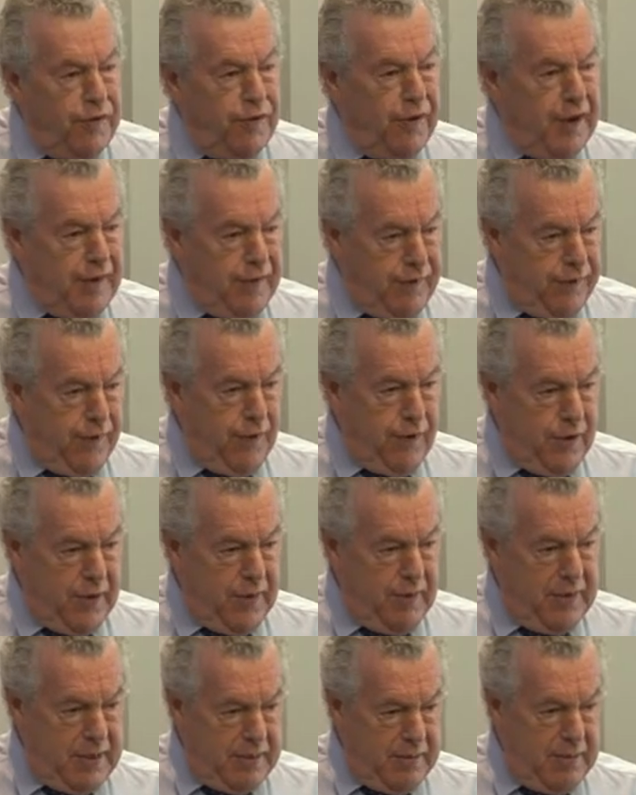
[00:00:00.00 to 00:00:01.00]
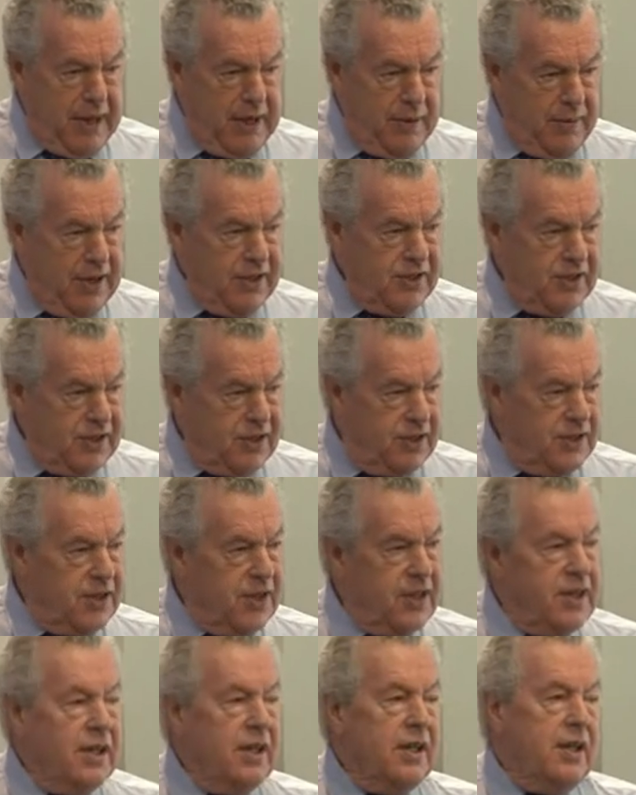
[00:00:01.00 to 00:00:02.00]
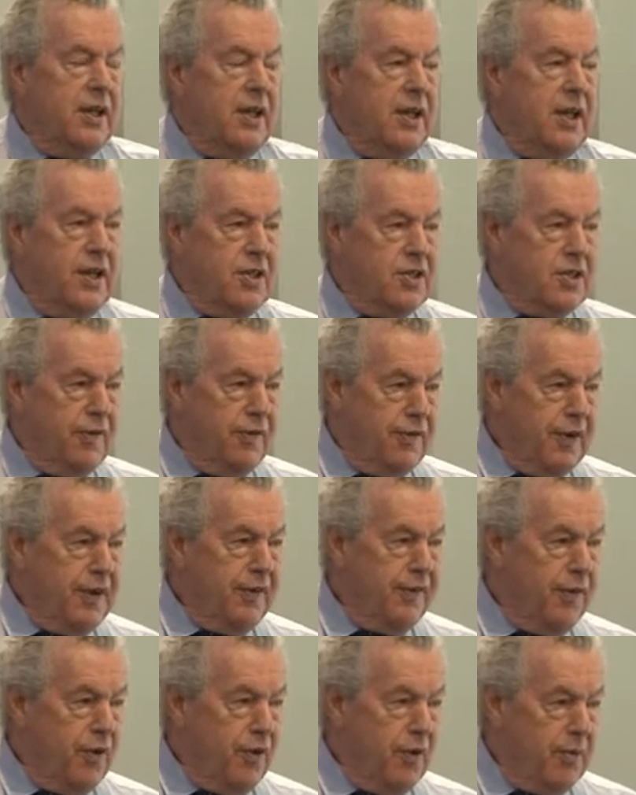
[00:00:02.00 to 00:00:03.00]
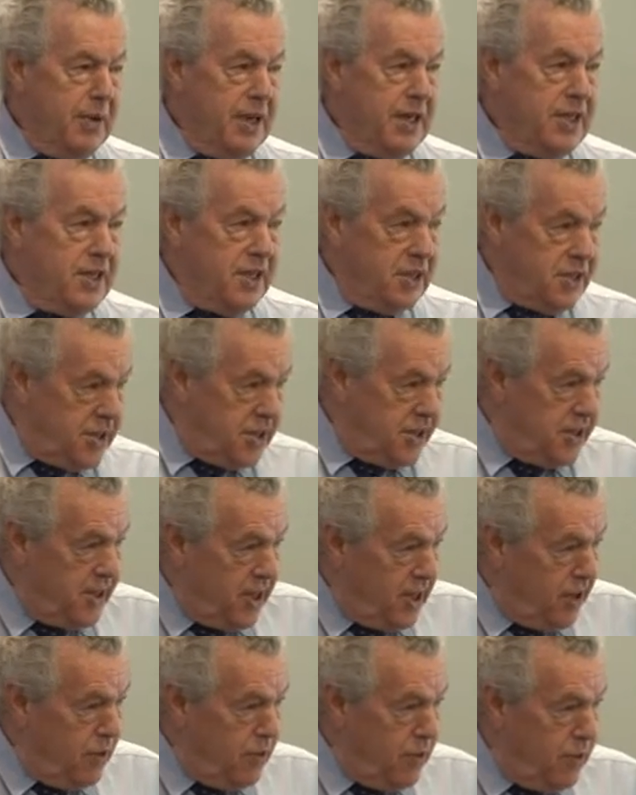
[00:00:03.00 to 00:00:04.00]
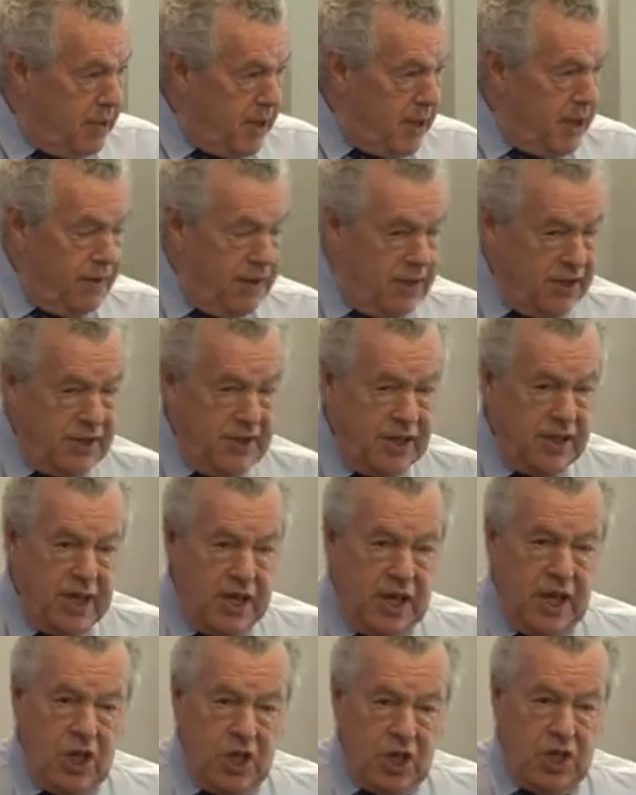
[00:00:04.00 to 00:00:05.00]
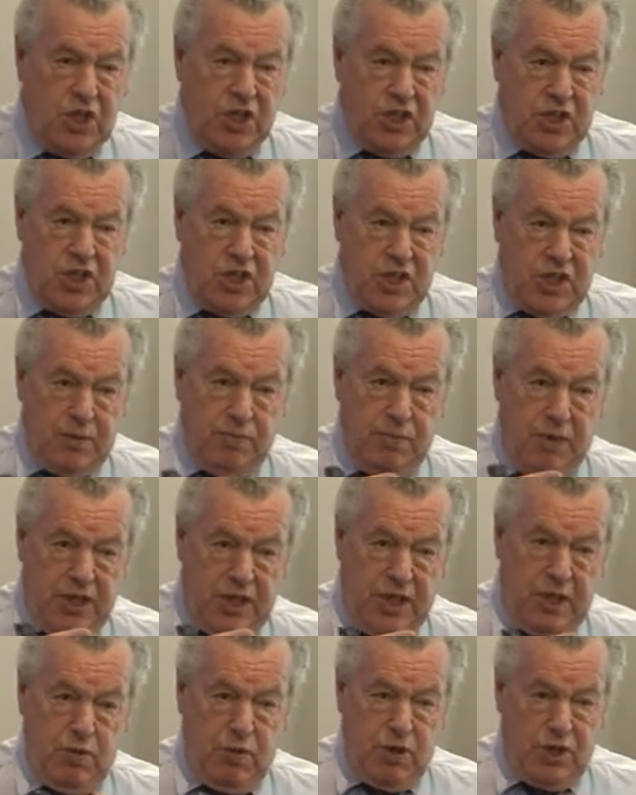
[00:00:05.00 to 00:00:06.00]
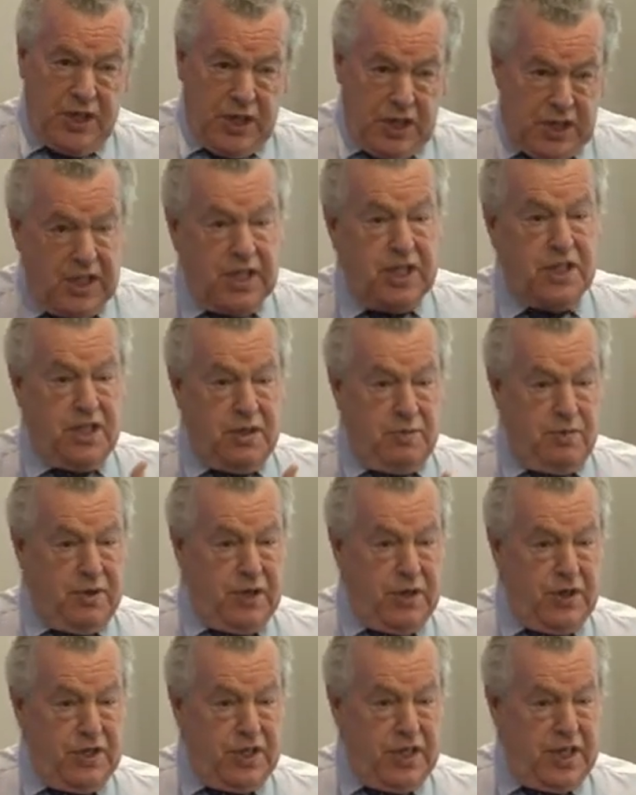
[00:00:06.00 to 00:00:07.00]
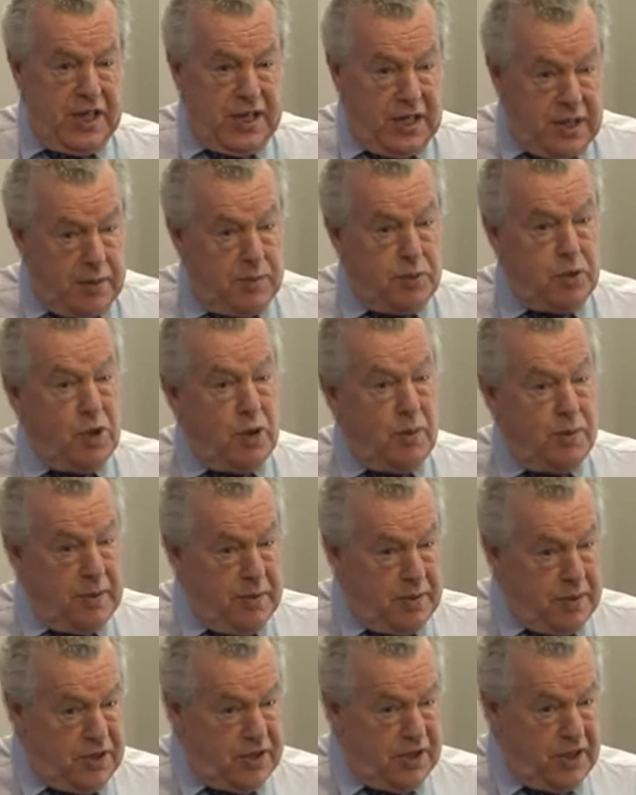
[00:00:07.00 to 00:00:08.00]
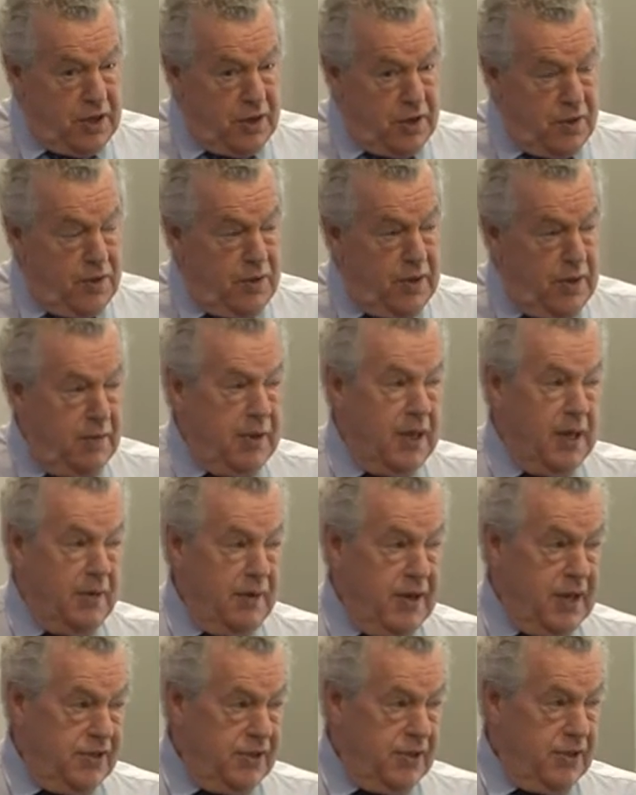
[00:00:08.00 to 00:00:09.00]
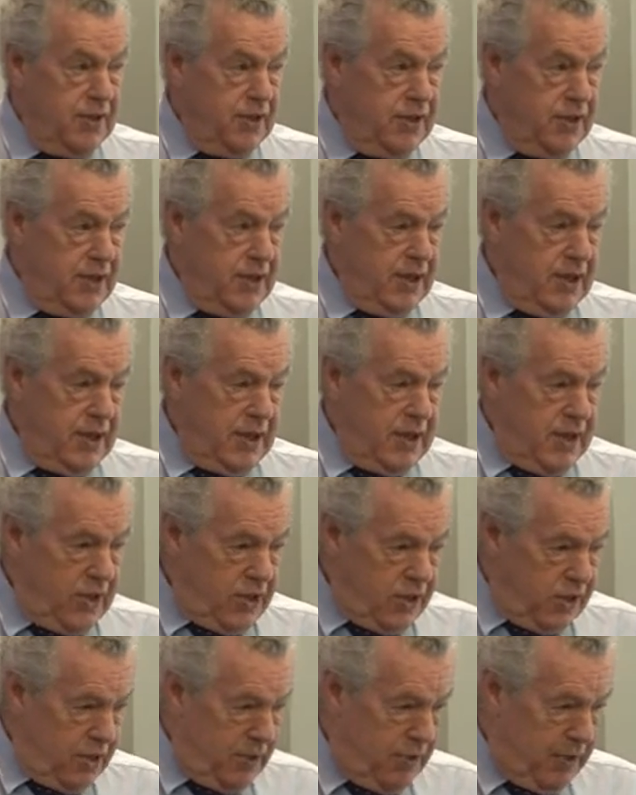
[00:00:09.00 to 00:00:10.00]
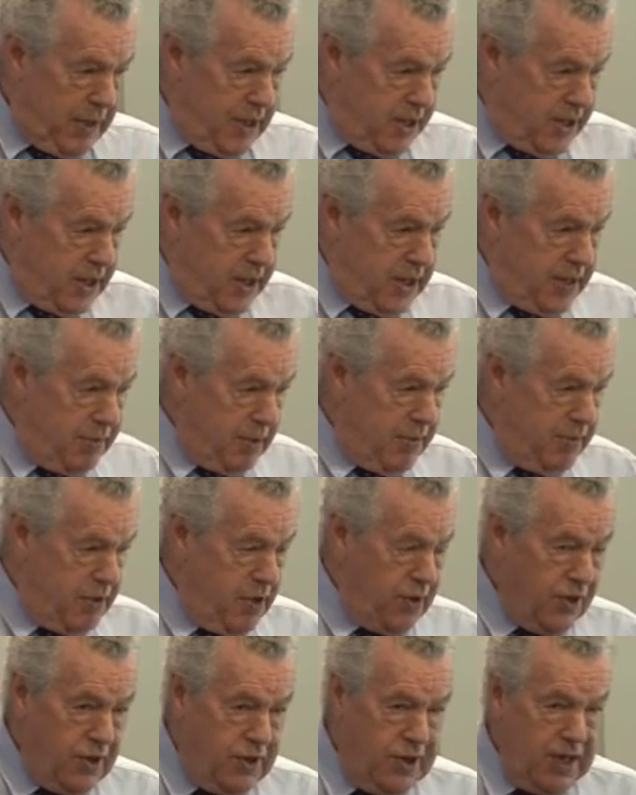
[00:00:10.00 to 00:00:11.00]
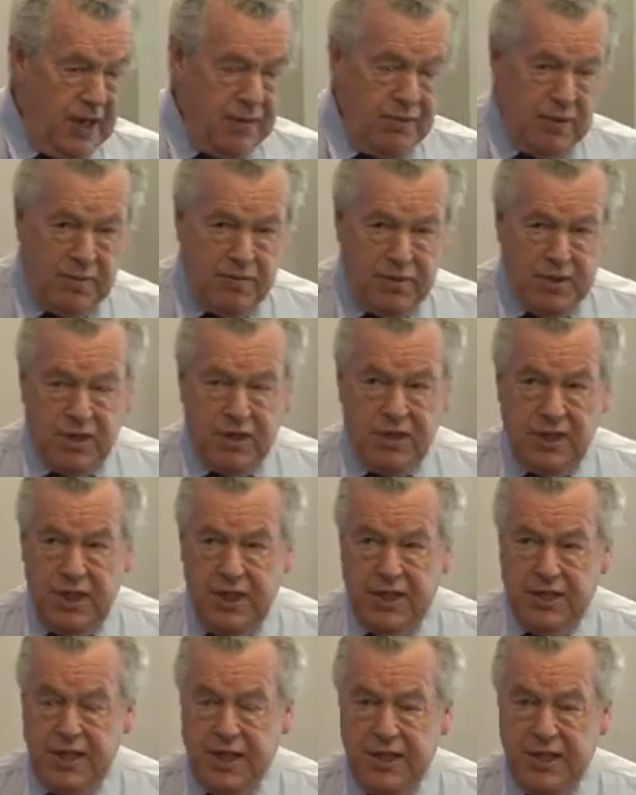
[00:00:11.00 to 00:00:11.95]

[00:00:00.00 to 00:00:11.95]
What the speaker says: free-form amino acids. So free-form means it's the single amino acid, just as the body would digest a protein and absorb them as single amino acids. So by the time they've been broken down by protease